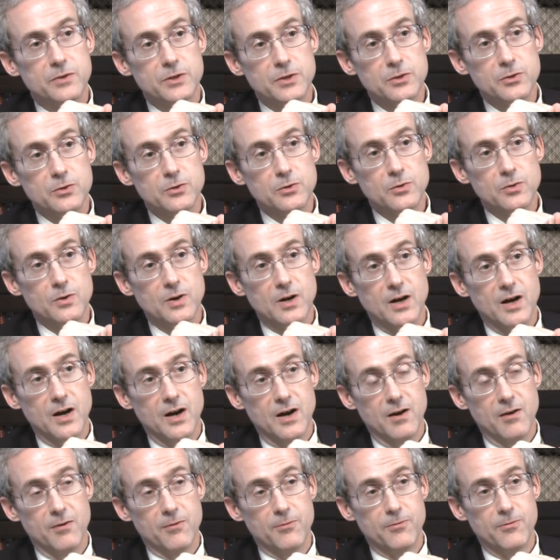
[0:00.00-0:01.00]
view
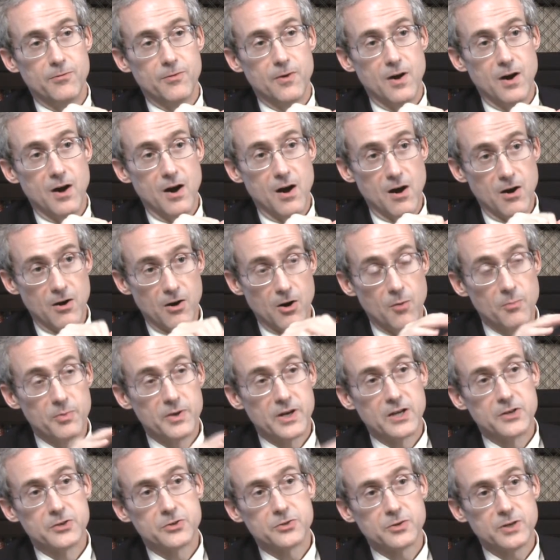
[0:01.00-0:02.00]
of our home
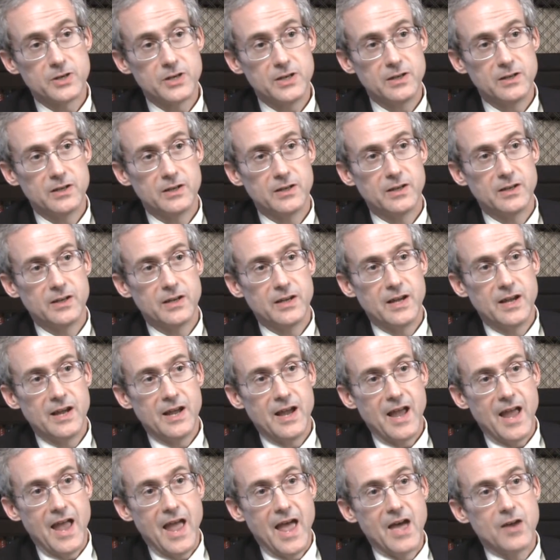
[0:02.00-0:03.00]
country,
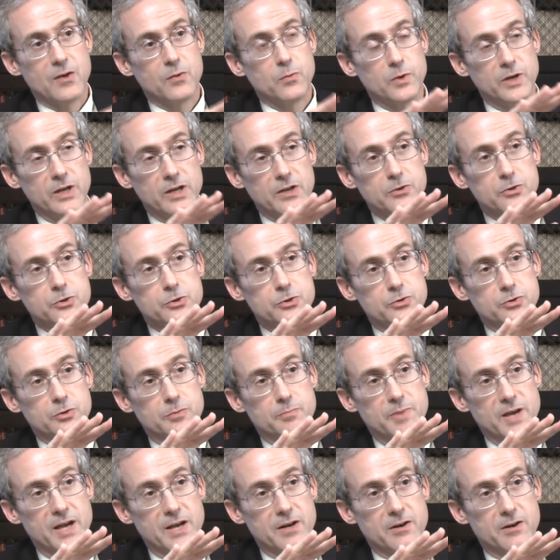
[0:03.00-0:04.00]
and we
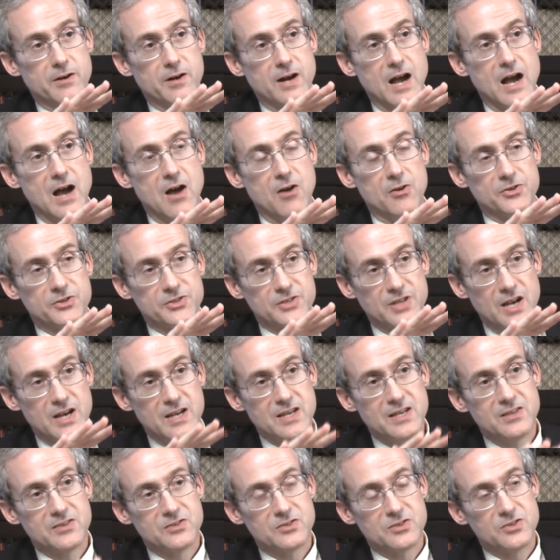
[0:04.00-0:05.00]
understood better how
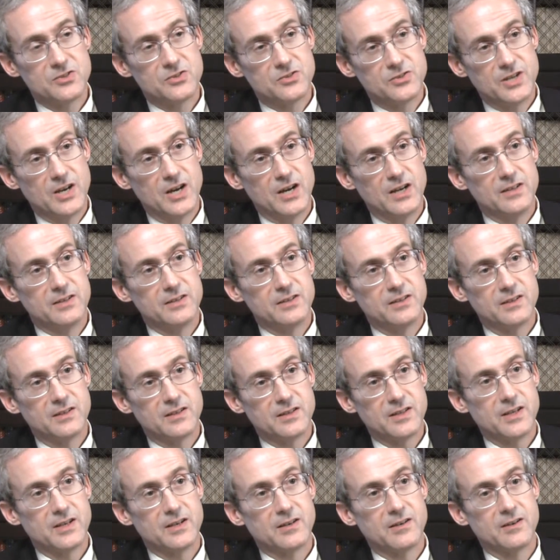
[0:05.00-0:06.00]
science is done
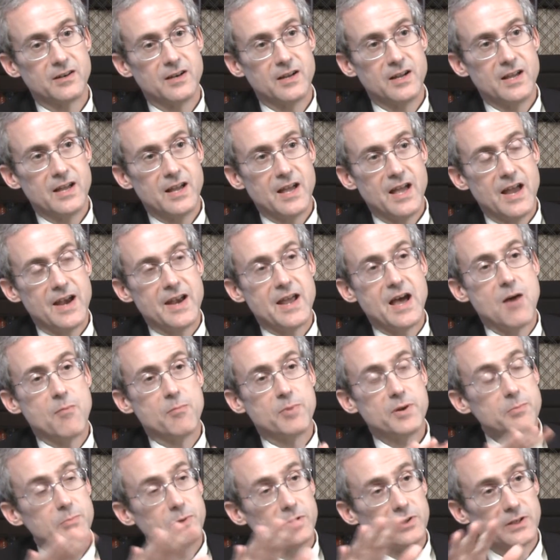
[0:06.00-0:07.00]
there and how
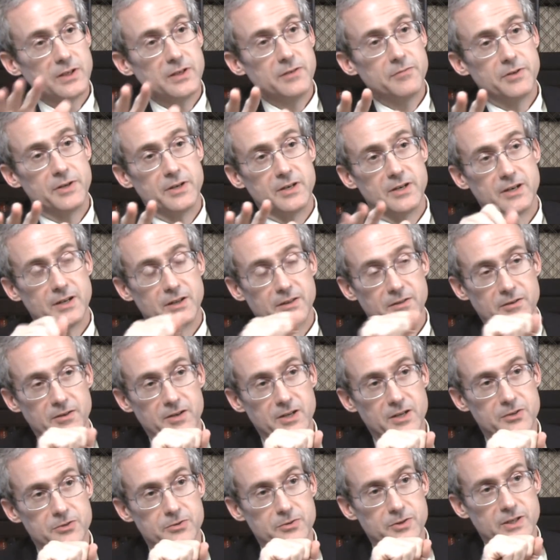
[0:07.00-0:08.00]
people live in another
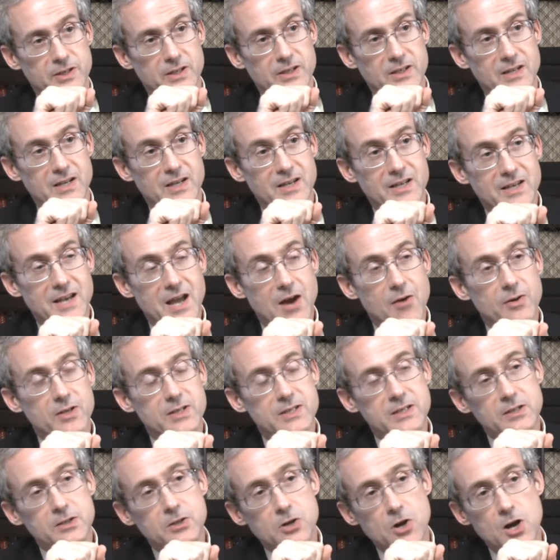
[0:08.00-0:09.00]
country. Now, it
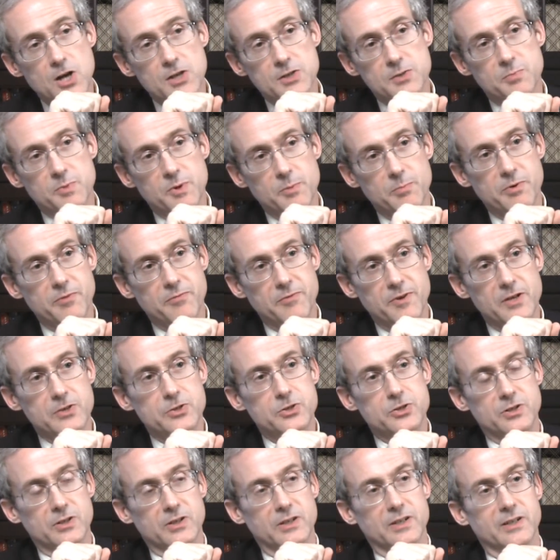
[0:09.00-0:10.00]
did cost me
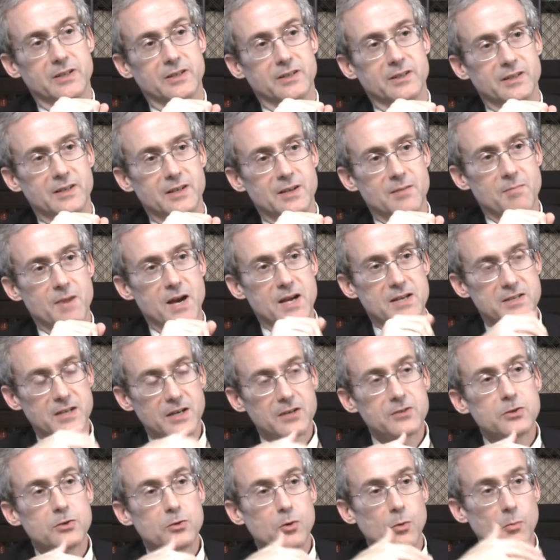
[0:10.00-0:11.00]
professionally. My
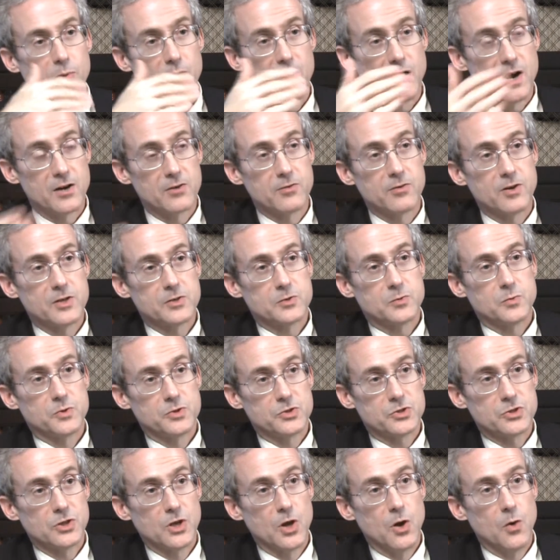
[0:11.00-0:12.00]
technical progress
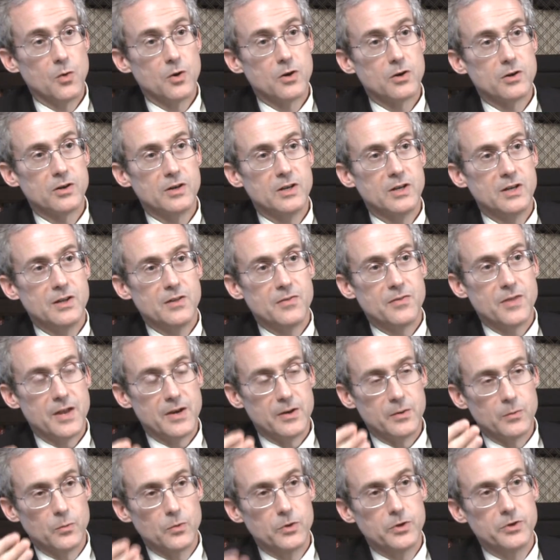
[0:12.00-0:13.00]
was slower
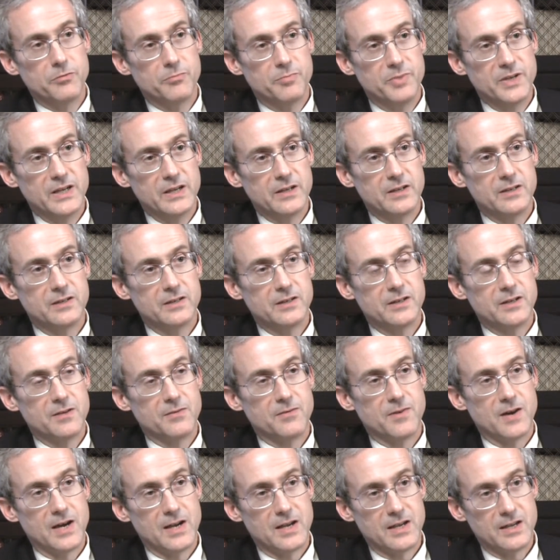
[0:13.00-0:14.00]
than it would have been
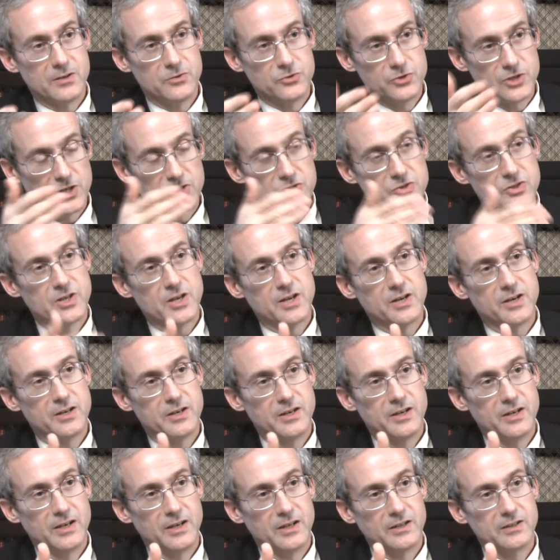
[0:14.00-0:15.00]
if I had just done
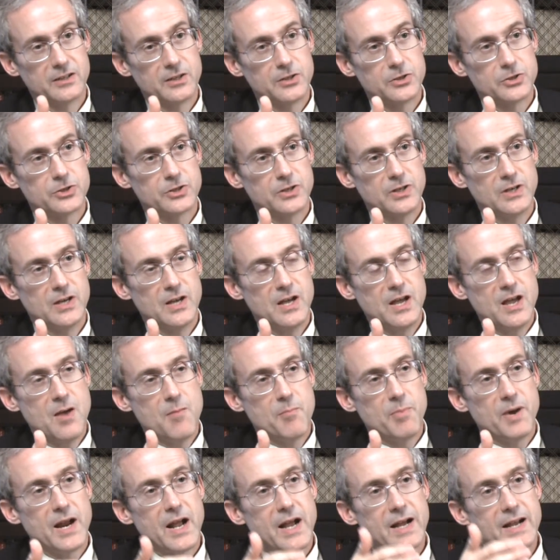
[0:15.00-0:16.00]
it in English,
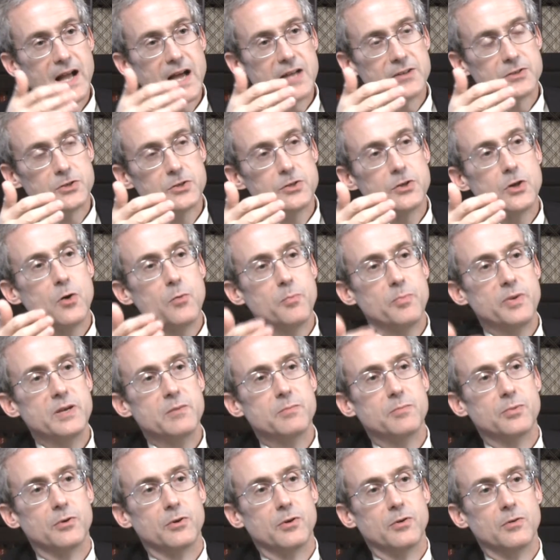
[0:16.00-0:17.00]
but I got to know
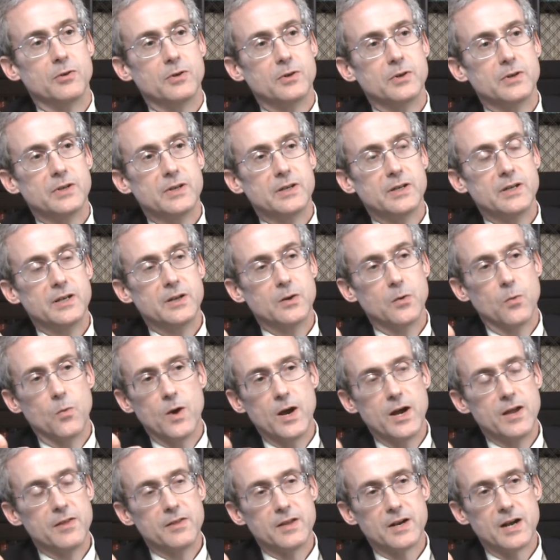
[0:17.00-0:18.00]
people in a
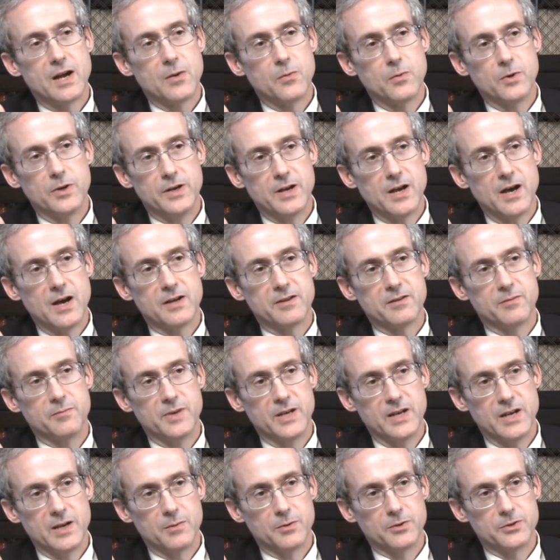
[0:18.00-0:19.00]
way that I would not have
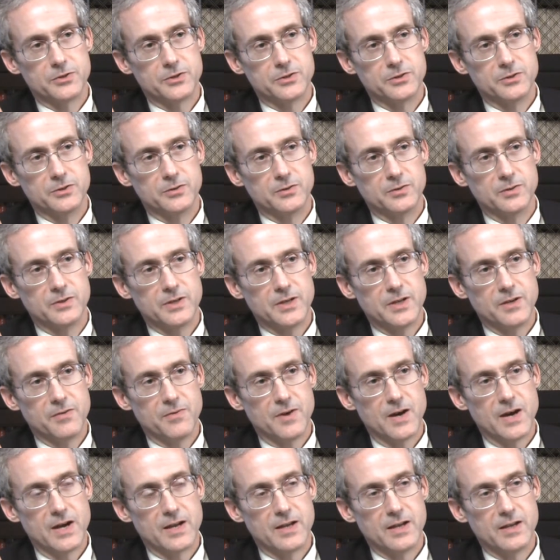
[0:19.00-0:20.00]
been able to
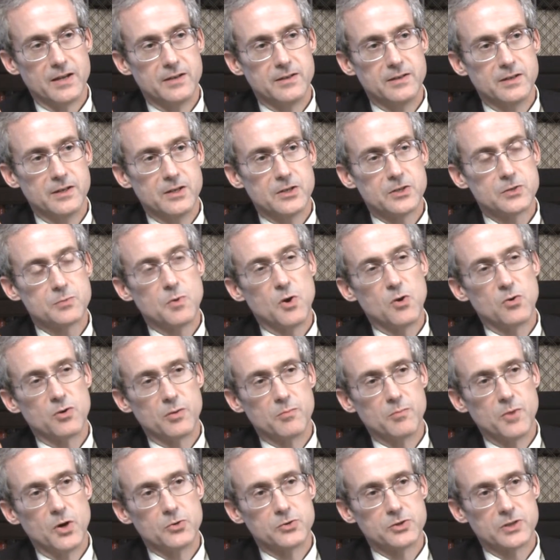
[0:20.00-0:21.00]
if I had
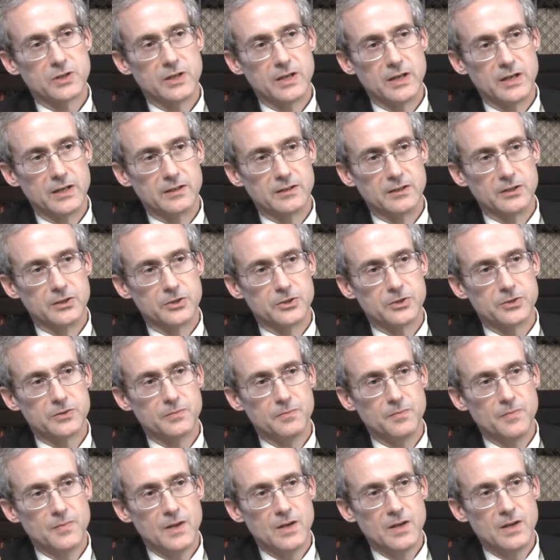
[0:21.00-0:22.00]
spoken mostly English.
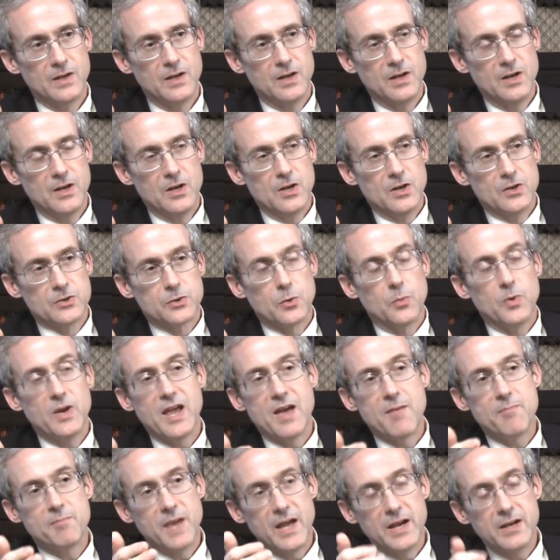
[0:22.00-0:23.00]
So we
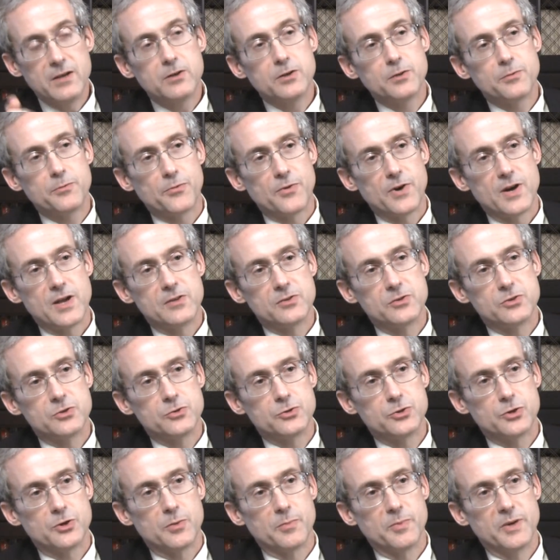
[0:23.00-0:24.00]
have many good friends
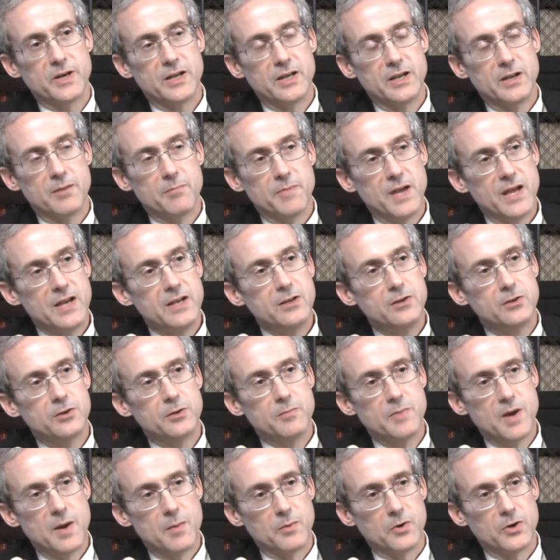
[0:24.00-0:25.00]
in Germany and many
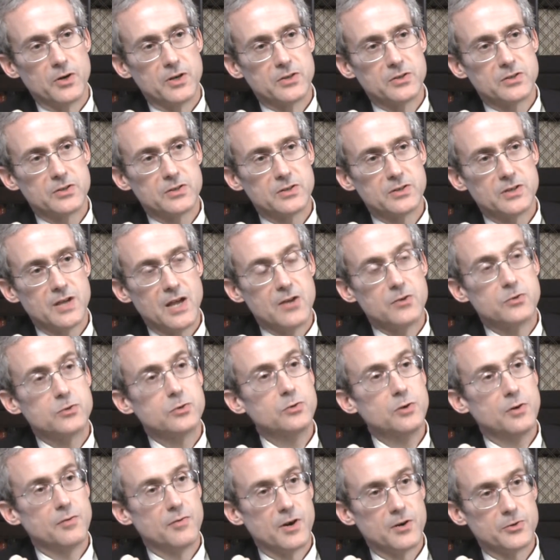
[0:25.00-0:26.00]
good memories, and
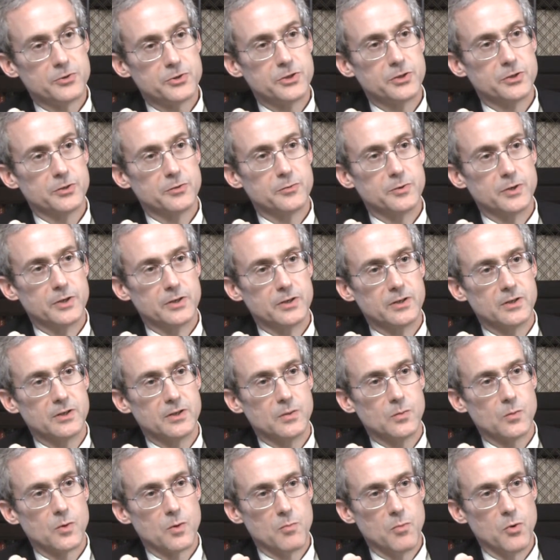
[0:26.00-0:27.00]
2 of our children
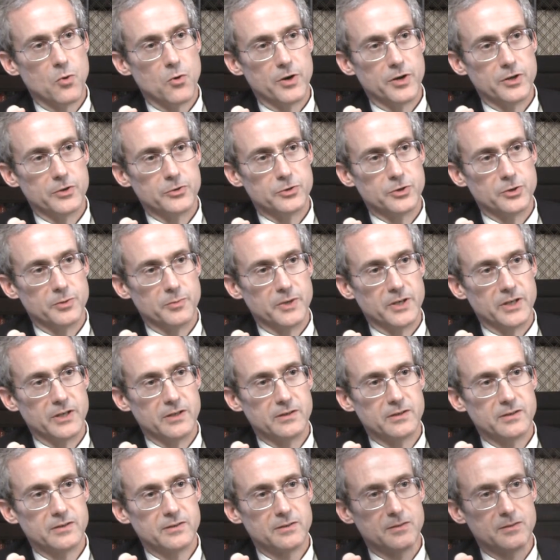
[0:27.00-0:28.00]
were born in Germany.